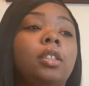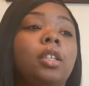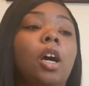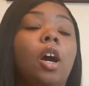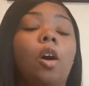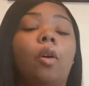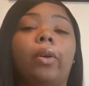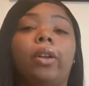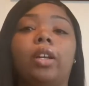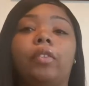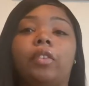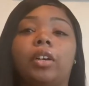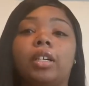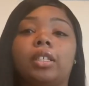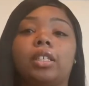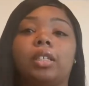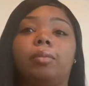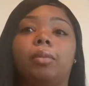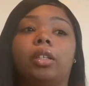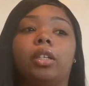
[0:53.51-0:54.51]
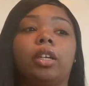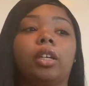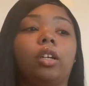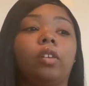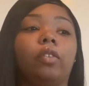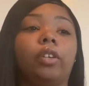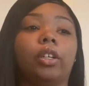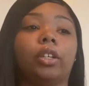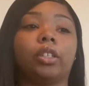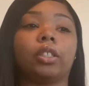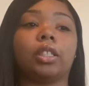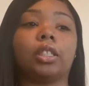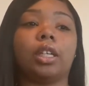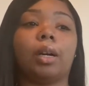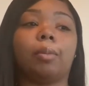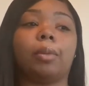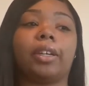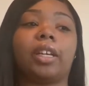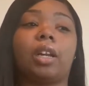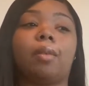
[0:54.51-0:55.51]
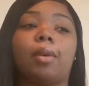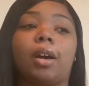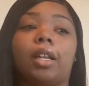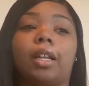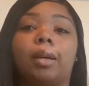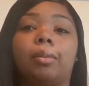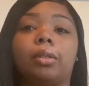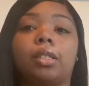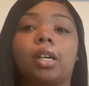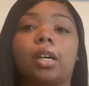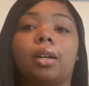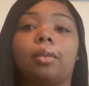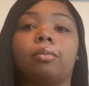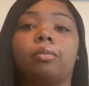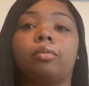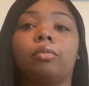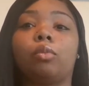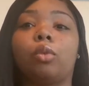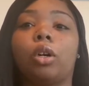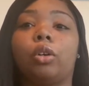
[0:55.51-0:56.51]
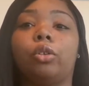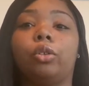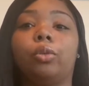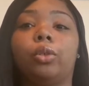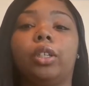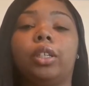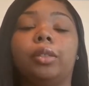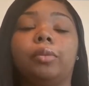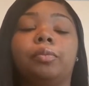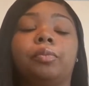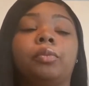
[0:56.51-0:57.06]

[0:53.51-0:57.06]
oh, and if y'all see me looking over here, it's because I'm looking at my laptop while doing it.